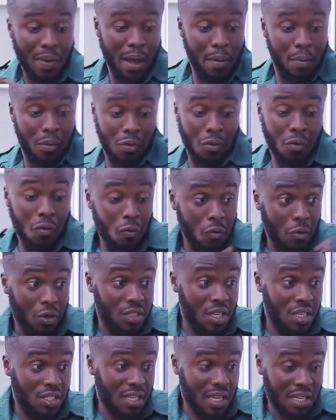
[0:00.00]
the Bible
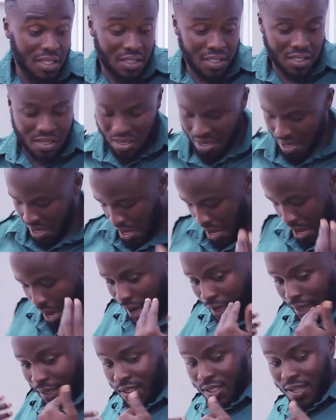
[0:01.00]
was a saint.
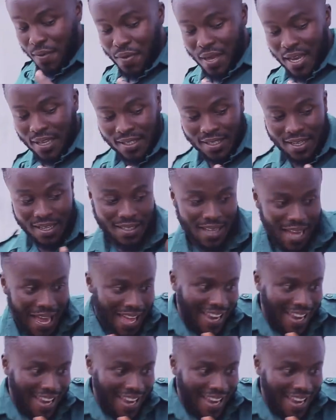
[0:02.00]
I can still be a saint